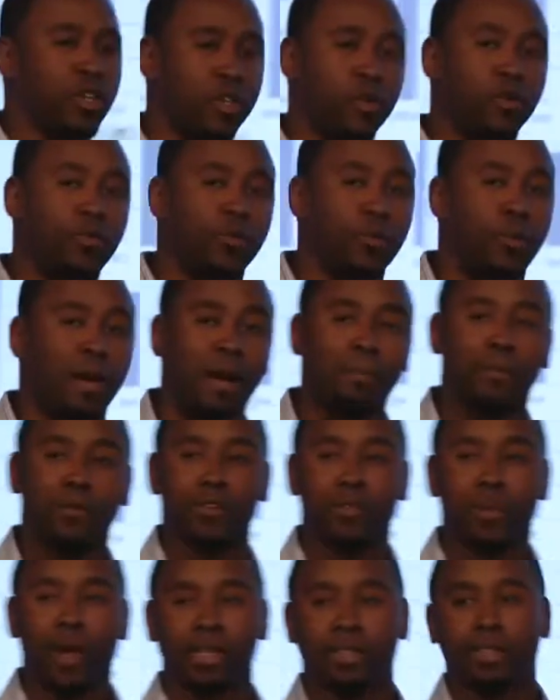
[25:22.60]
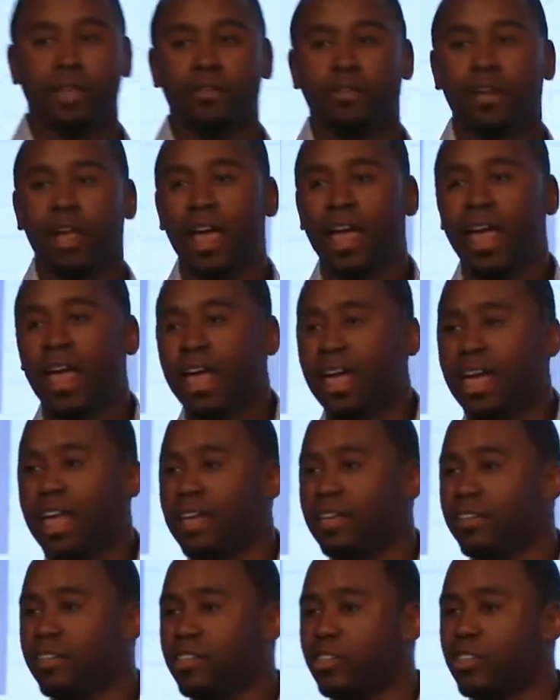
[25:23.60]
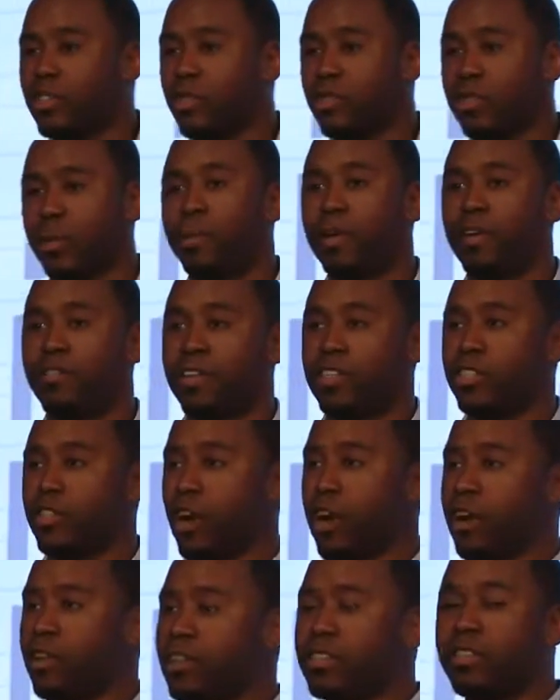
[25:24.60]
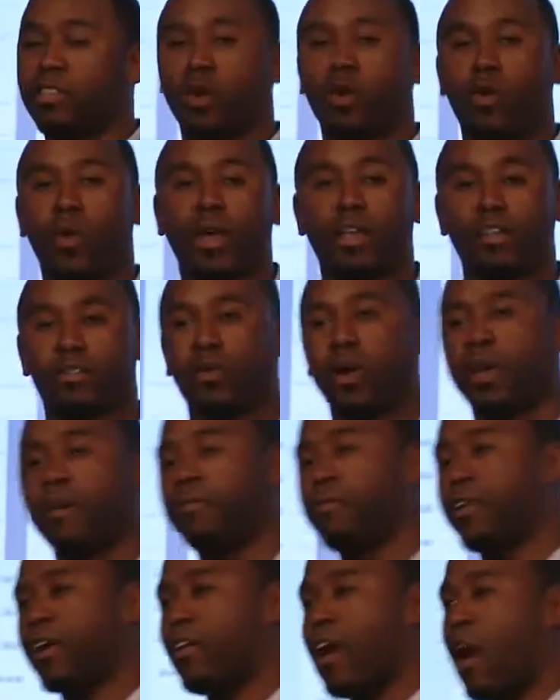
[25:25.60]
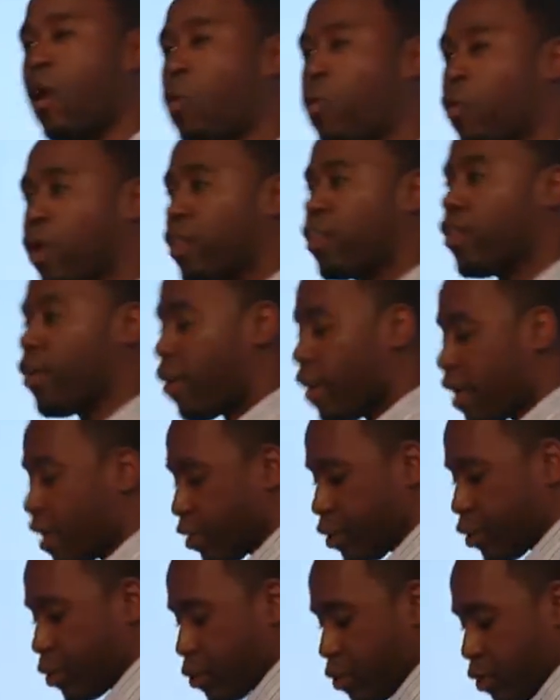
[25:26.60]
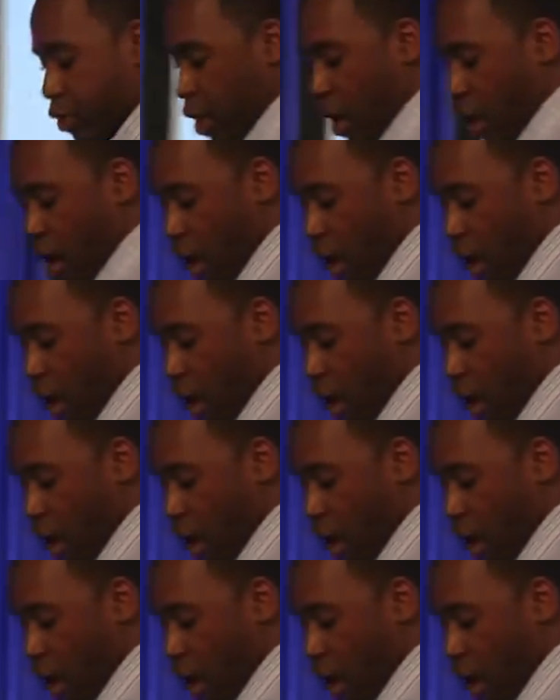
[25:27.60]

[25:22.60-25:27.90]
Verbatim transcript: can do from my perspective is use a pivot chart. This is the quickest way to figure out where there are issues.